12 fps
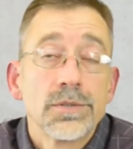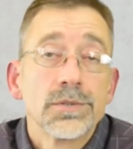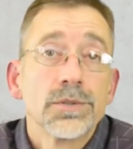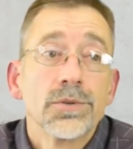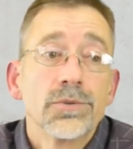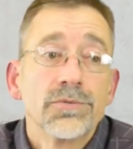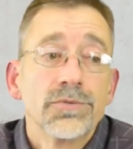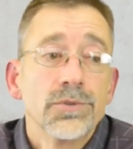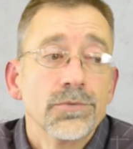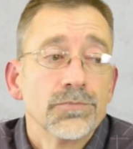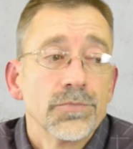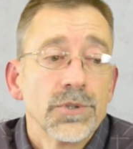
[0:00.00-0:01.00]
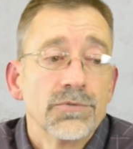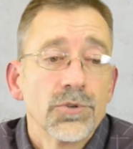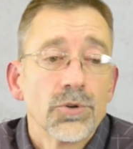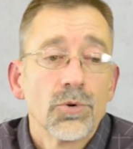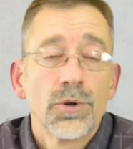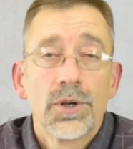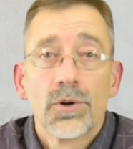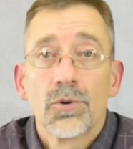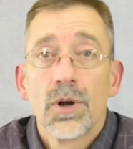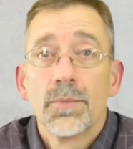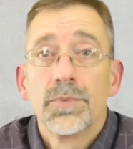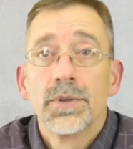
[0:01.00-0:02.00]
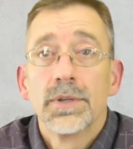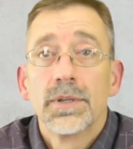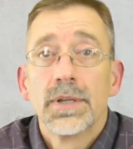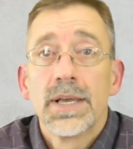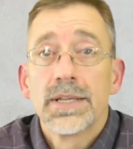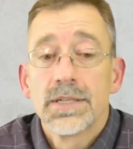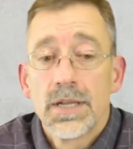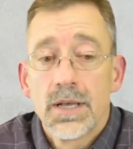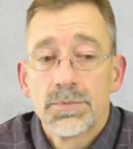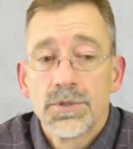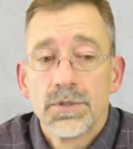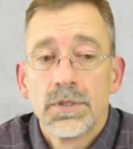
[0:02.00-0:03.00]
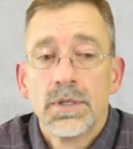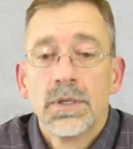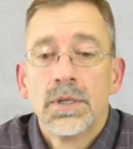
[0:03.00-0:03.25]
So if you're growing a crop that has an option,